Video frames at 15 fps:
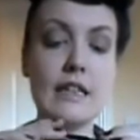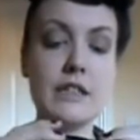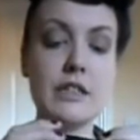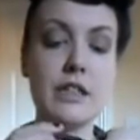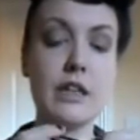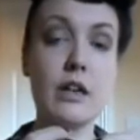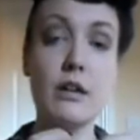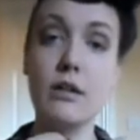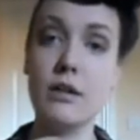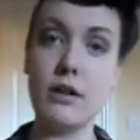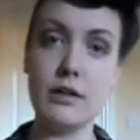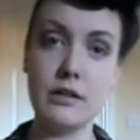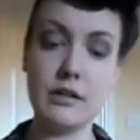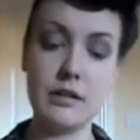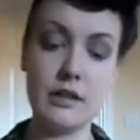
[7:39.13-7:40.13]
It took a
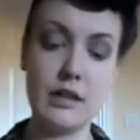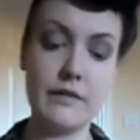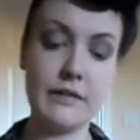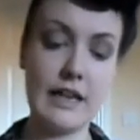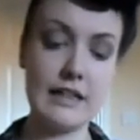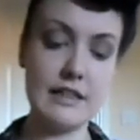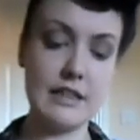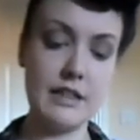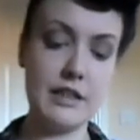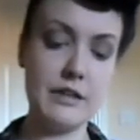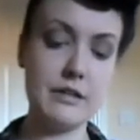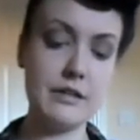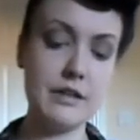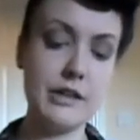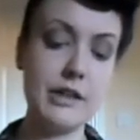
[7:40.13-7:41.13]
lot of getting
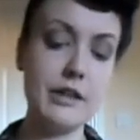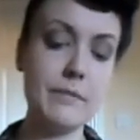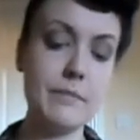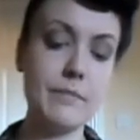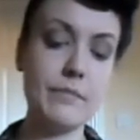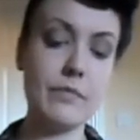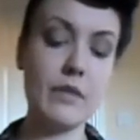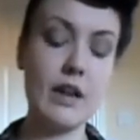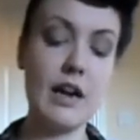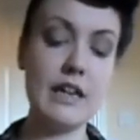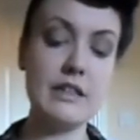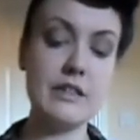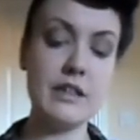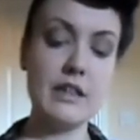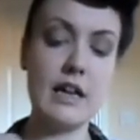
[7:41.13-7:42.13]
used to.
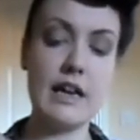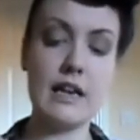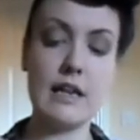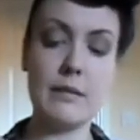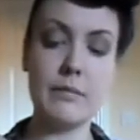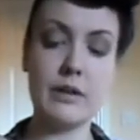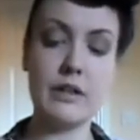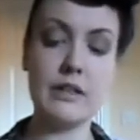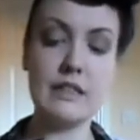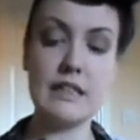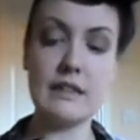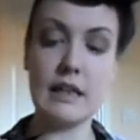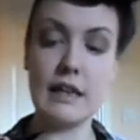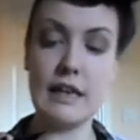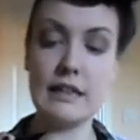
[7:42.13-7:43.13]
I do like it
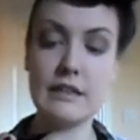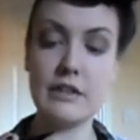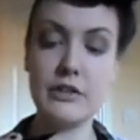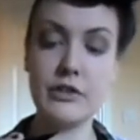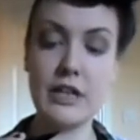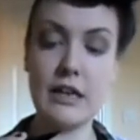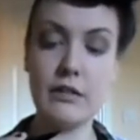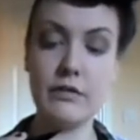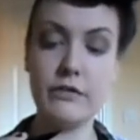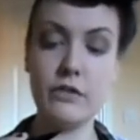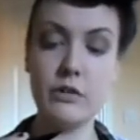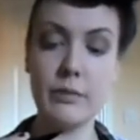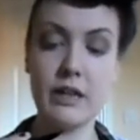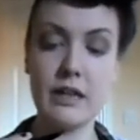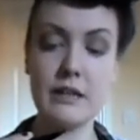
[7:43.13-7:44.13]
because it's a gel
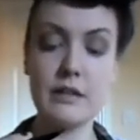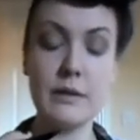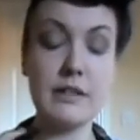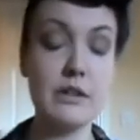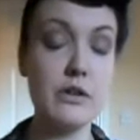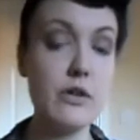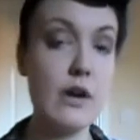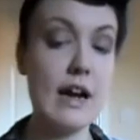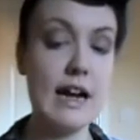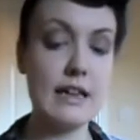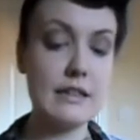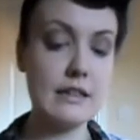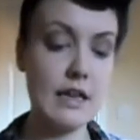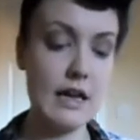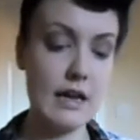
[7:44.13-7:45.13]
formula, so it's not
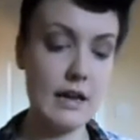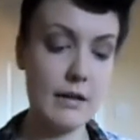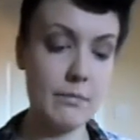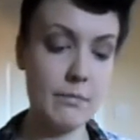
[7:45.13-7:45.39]
as